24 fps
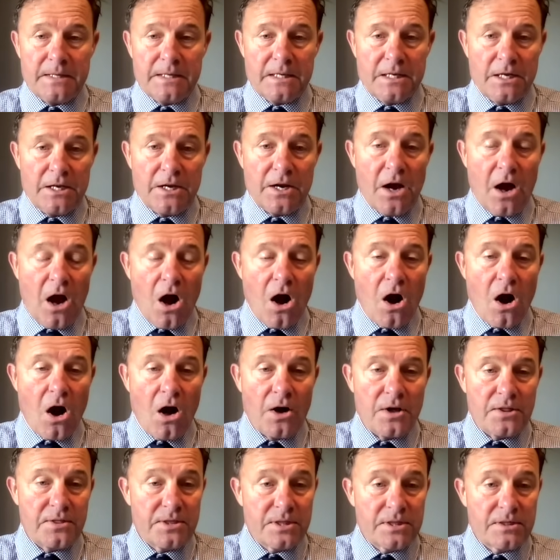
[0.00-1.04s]
you know,
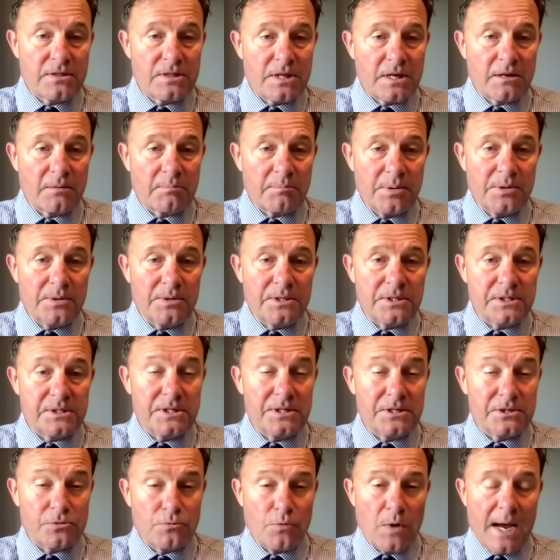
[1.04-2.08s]
I think Putin
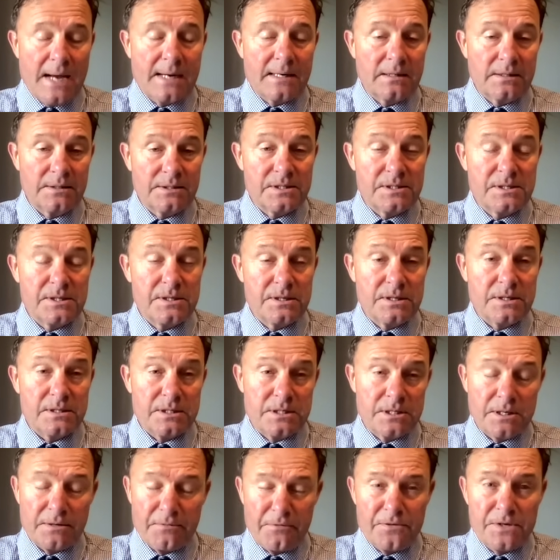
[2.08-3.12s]
is rattled,
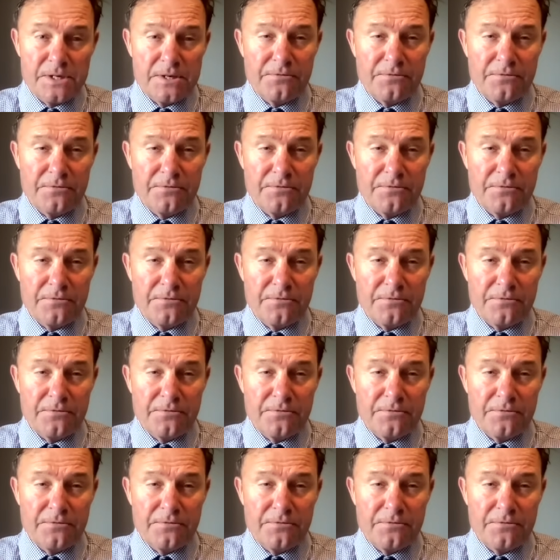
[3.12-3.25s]
isn't it?